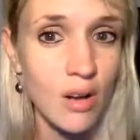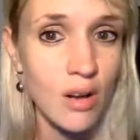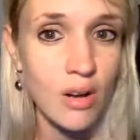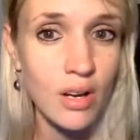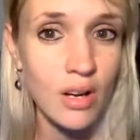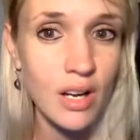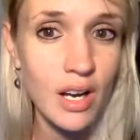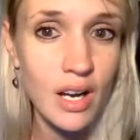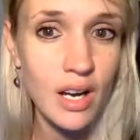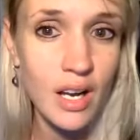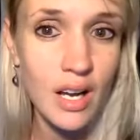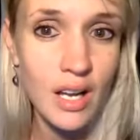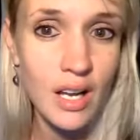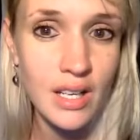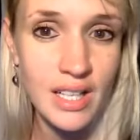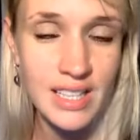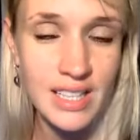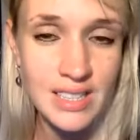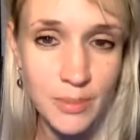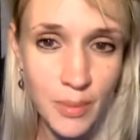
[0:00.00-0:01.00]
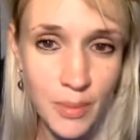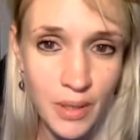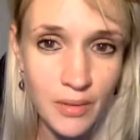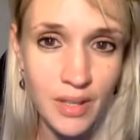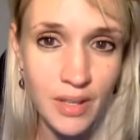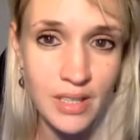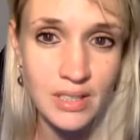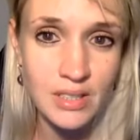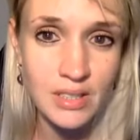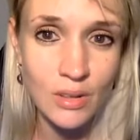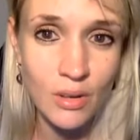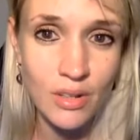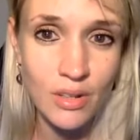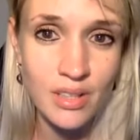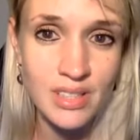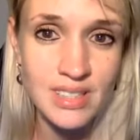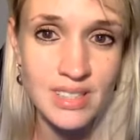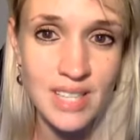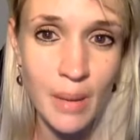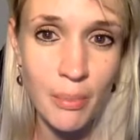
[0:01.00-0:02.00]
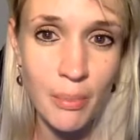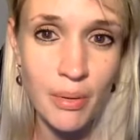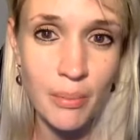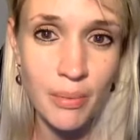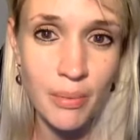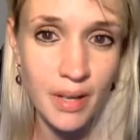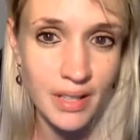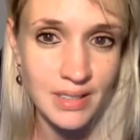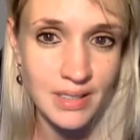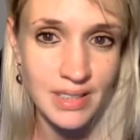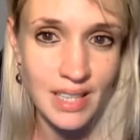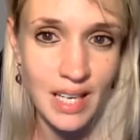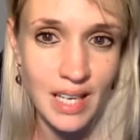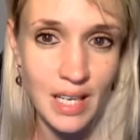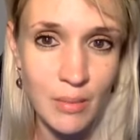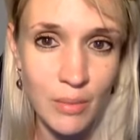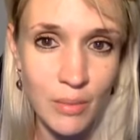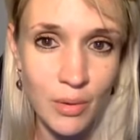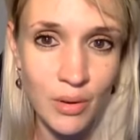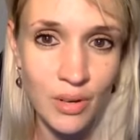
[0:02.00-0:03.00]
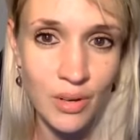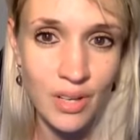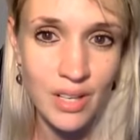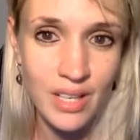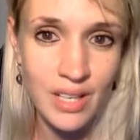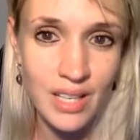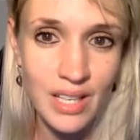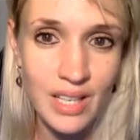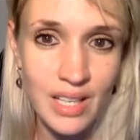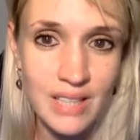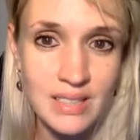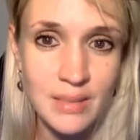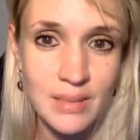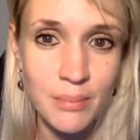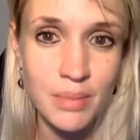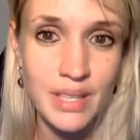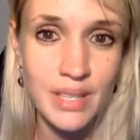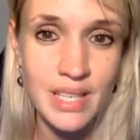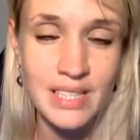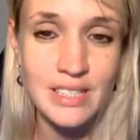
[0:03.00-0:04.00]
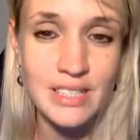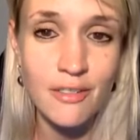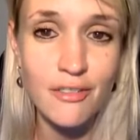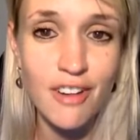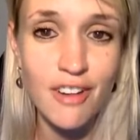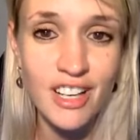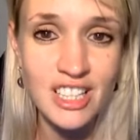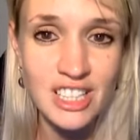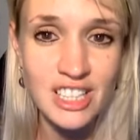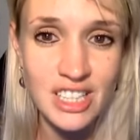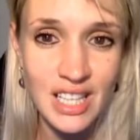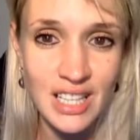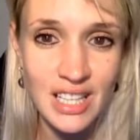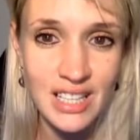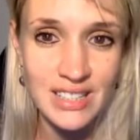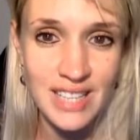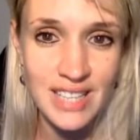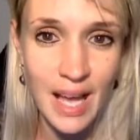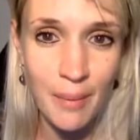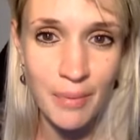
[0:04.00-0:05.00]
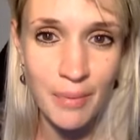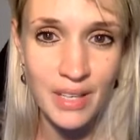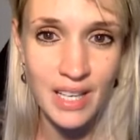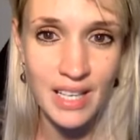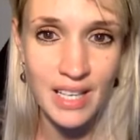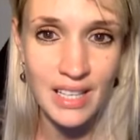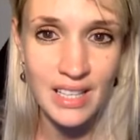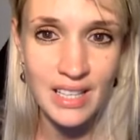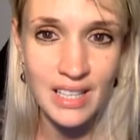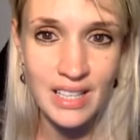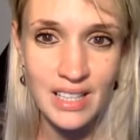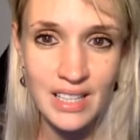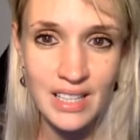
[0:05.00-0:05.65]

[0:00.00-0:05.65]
longer an experience or a separate person anymore. It simply is a functioning that's happening.